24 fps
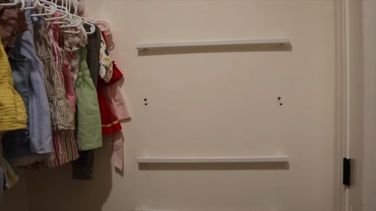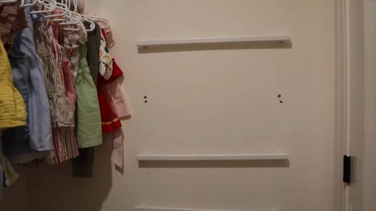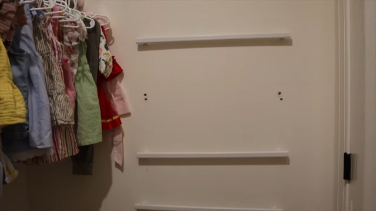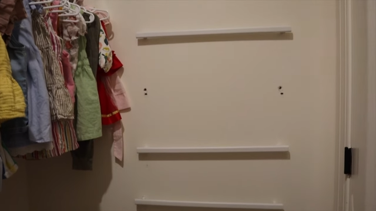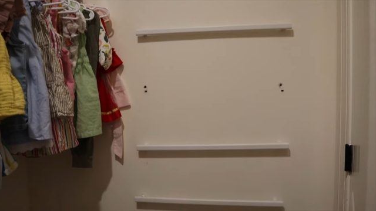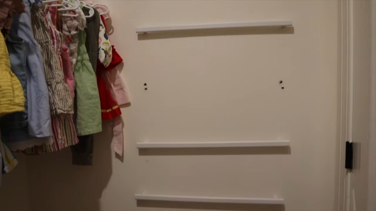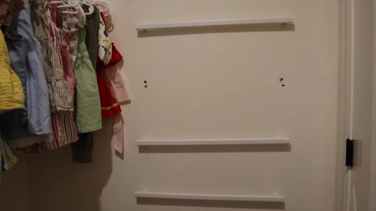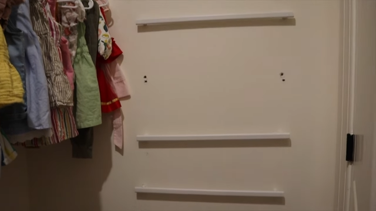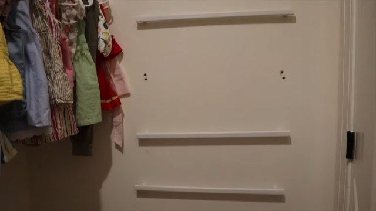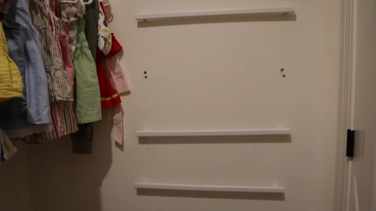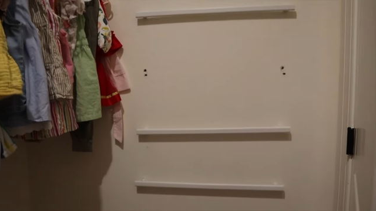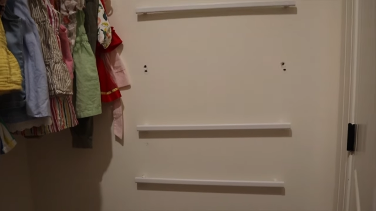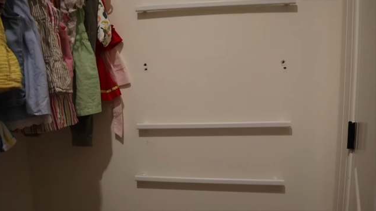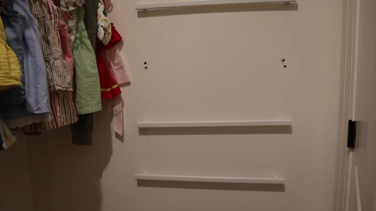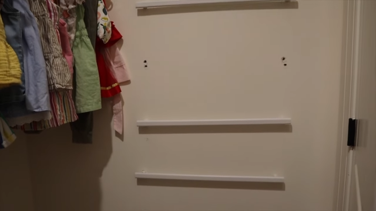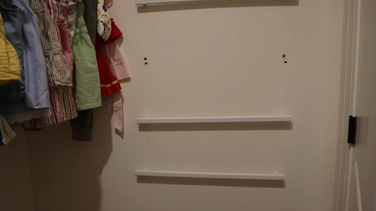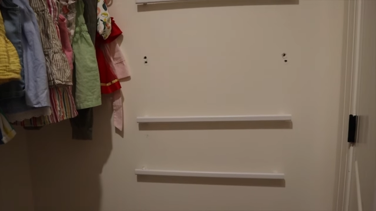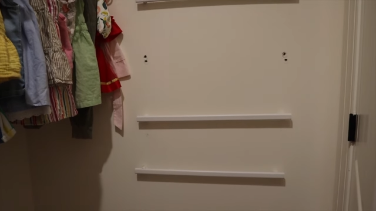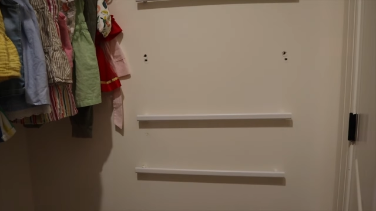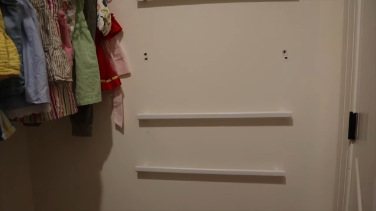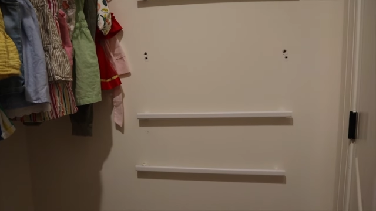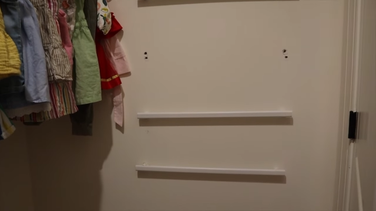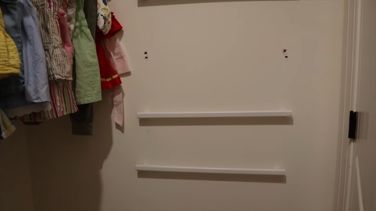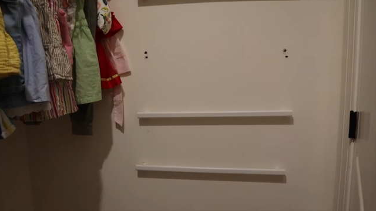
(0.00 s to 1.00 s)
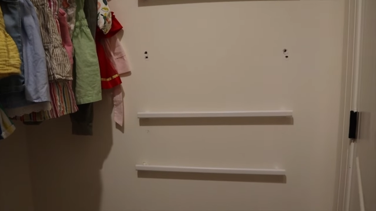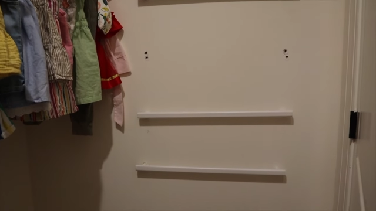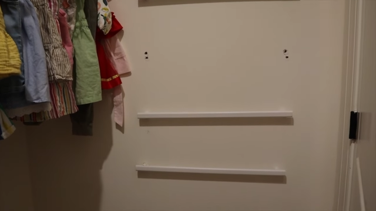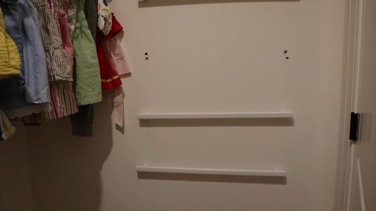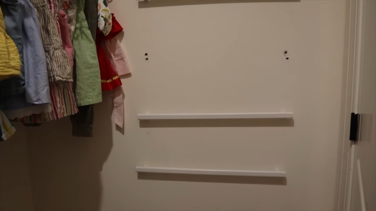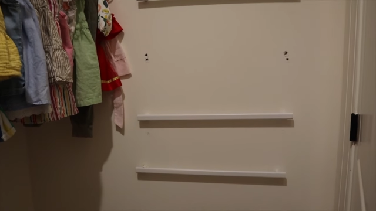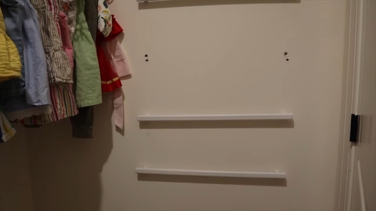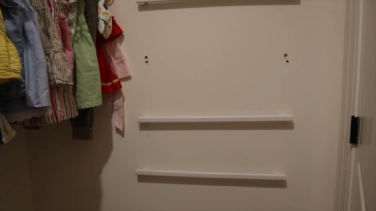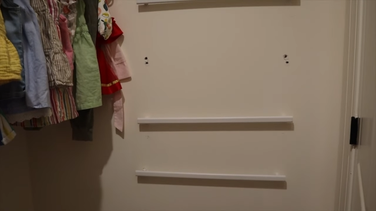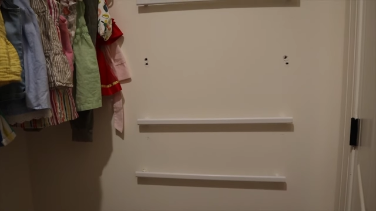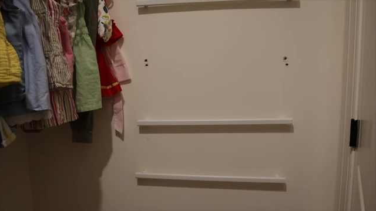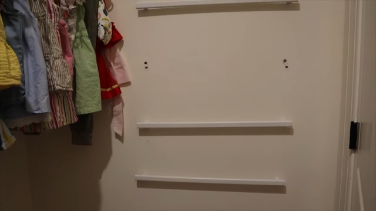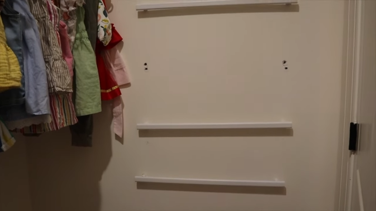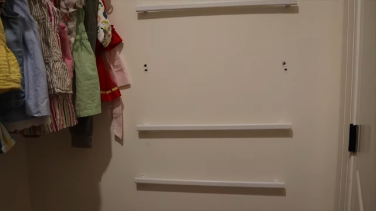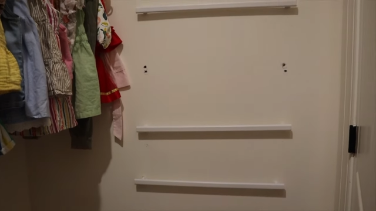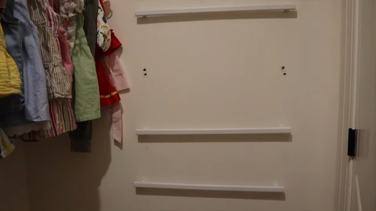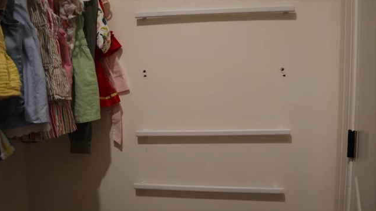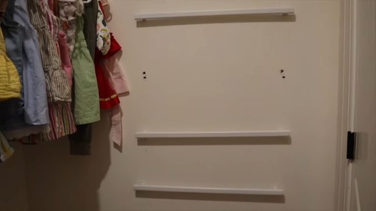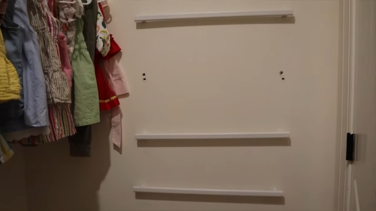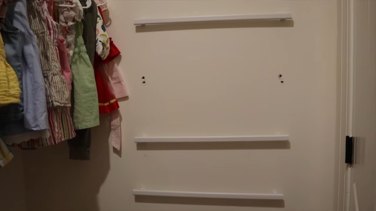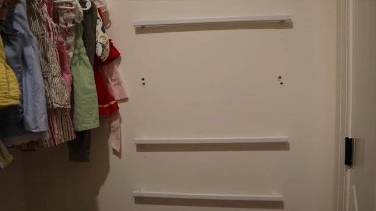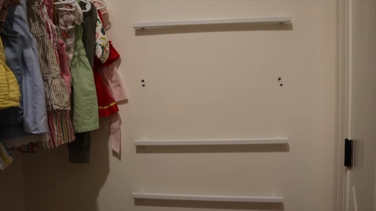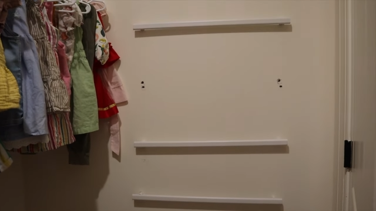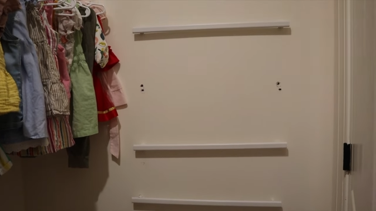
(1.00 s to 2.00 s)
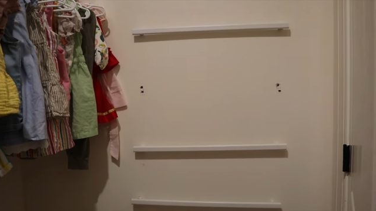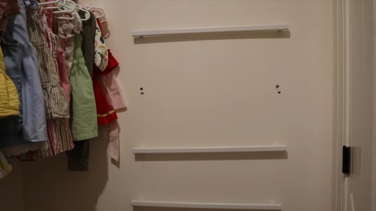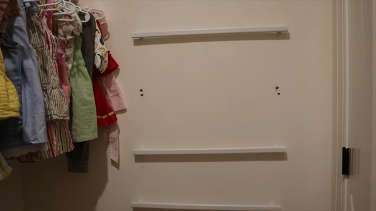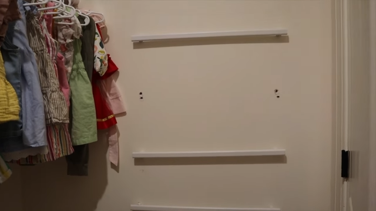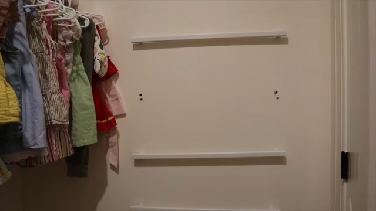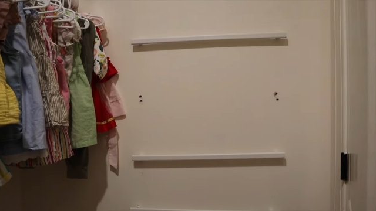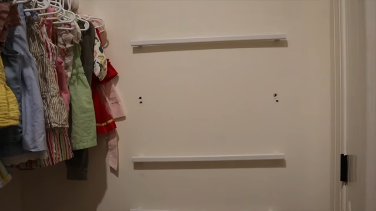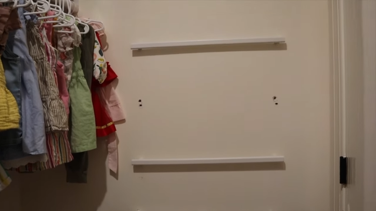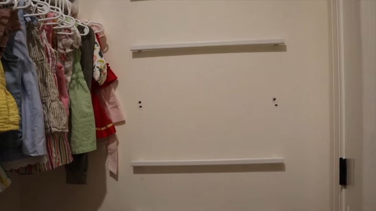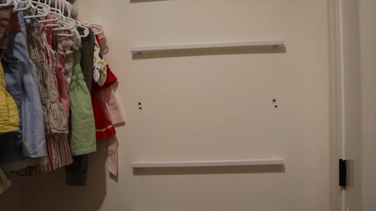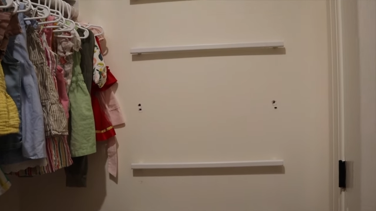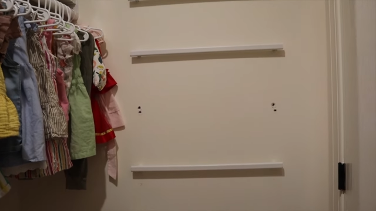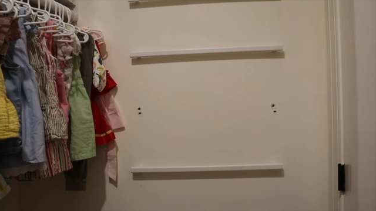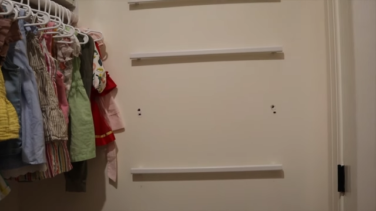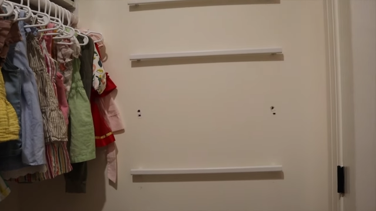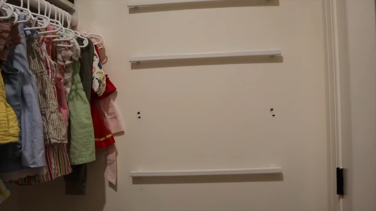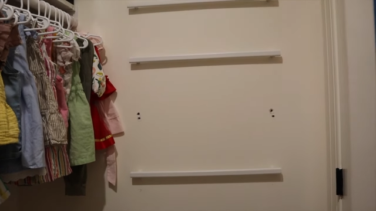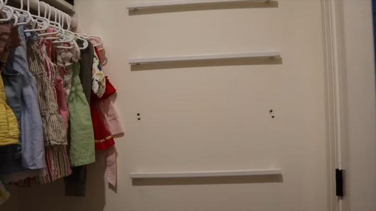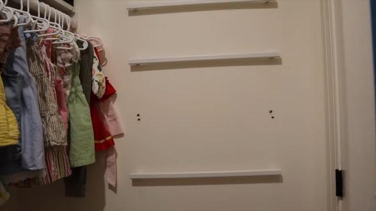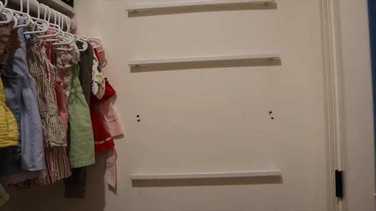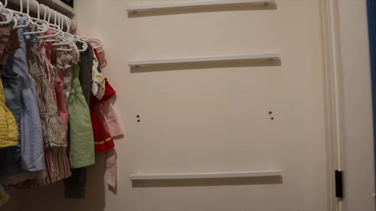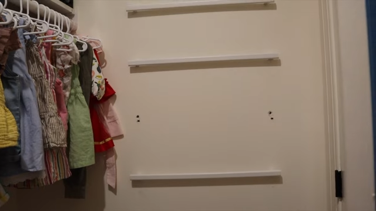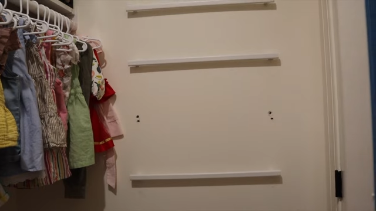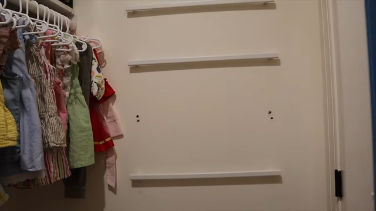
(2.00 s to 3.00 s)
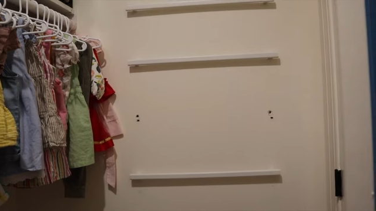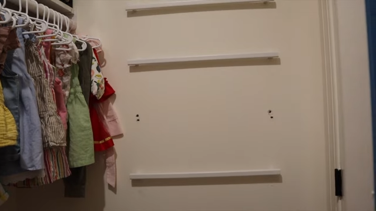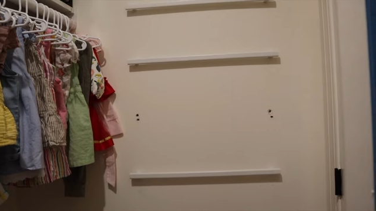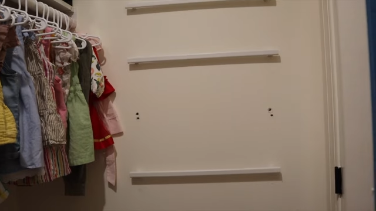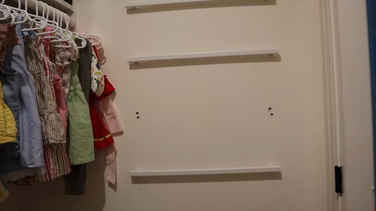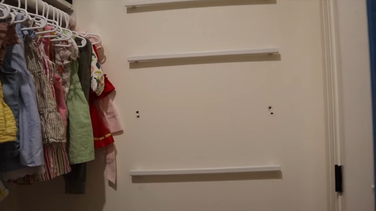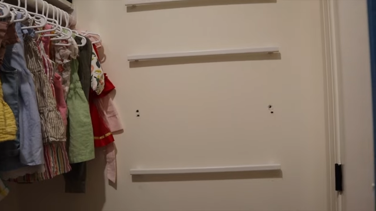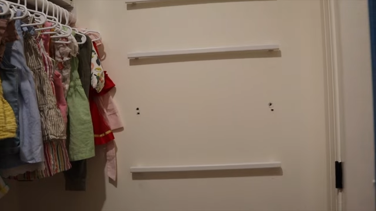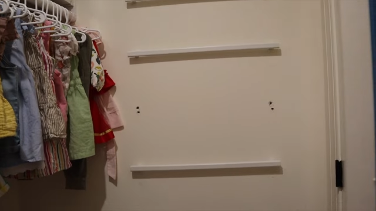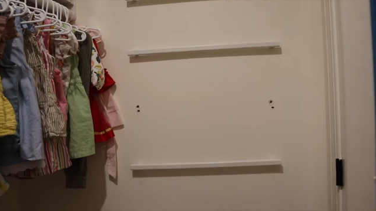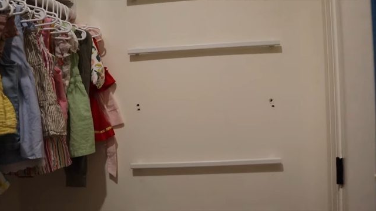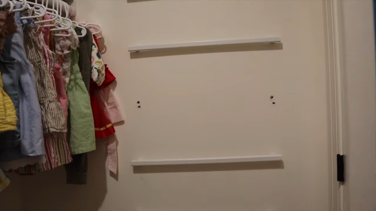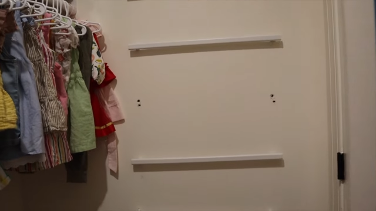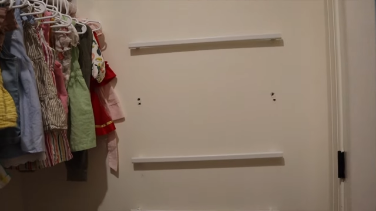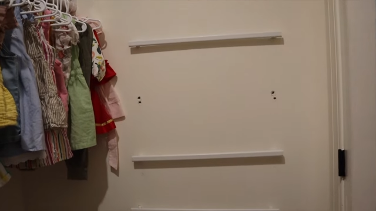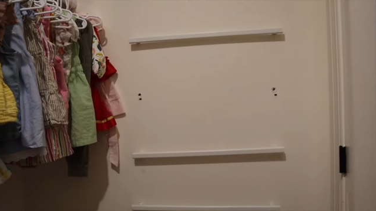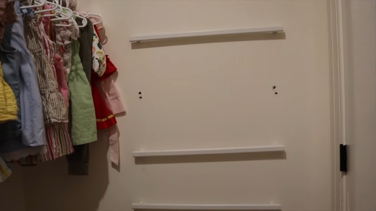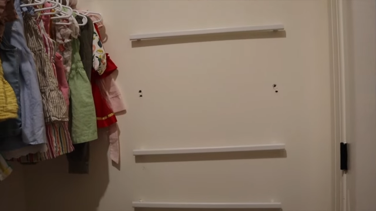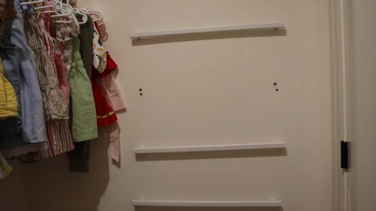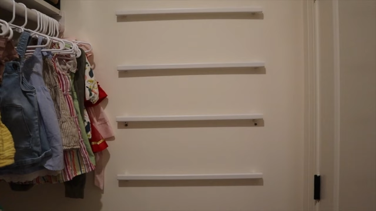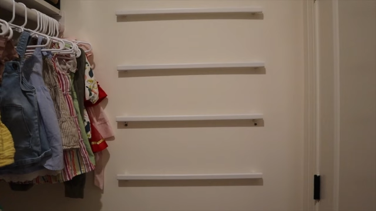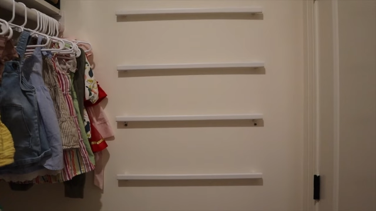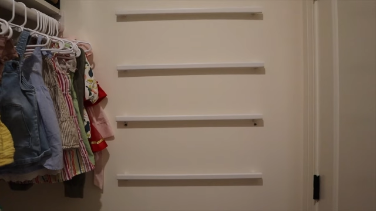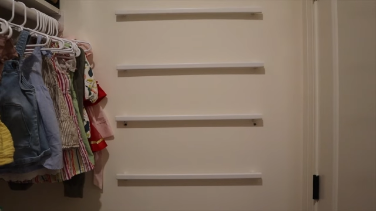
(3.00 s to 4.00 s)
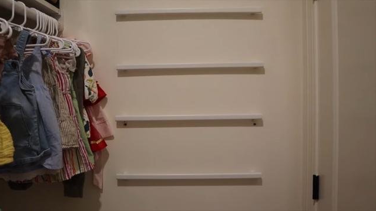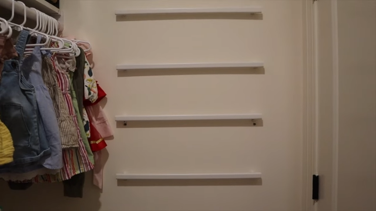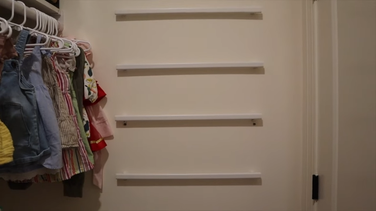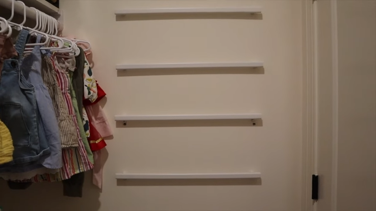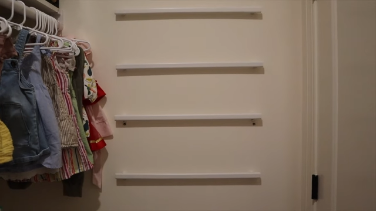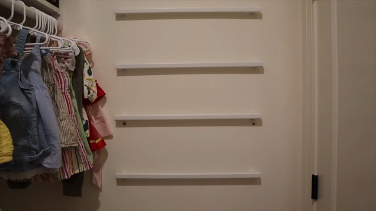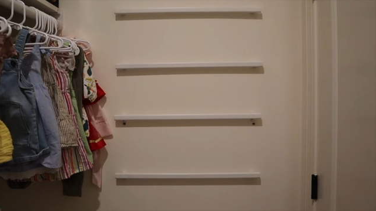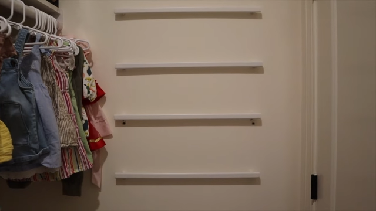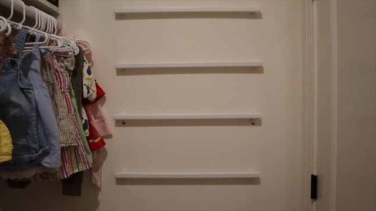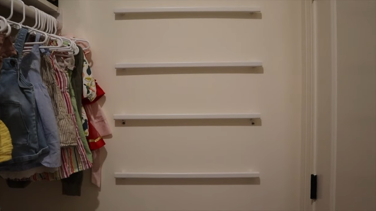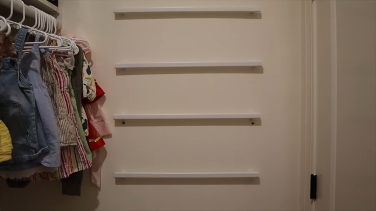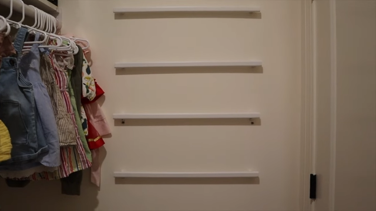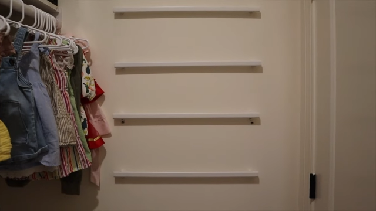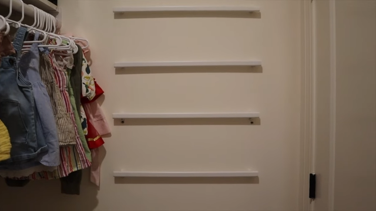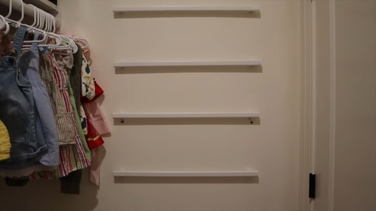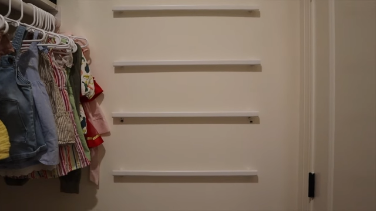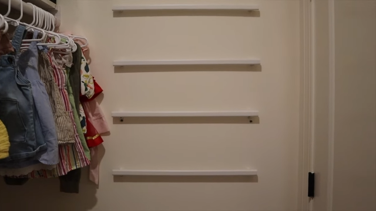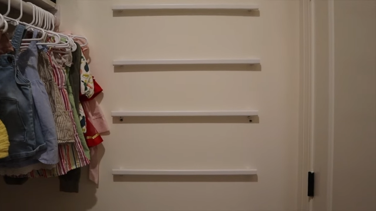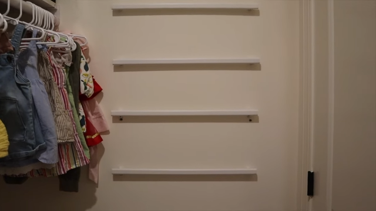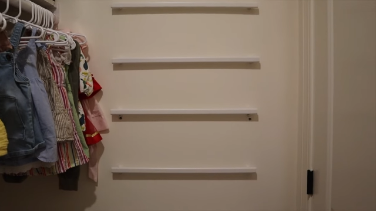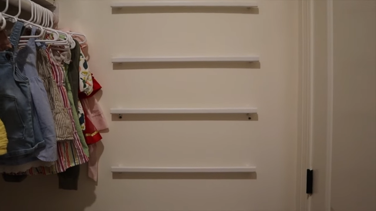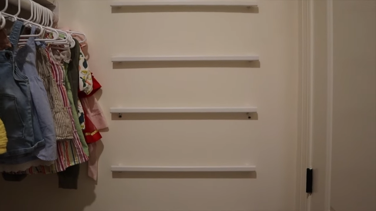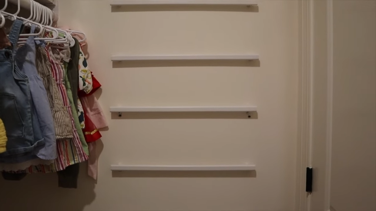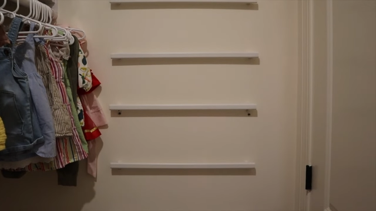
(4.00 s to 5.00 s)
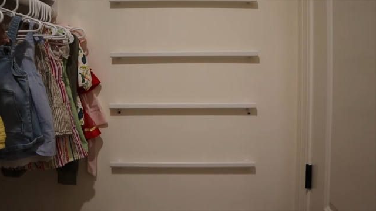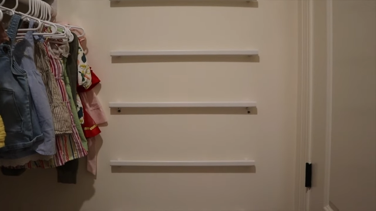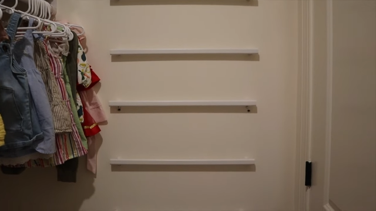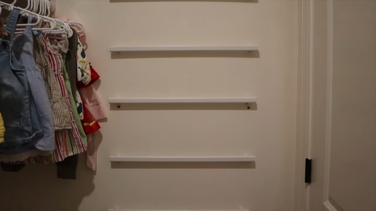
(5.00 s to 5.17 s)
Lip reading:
No face is visible, so there are no lips to read.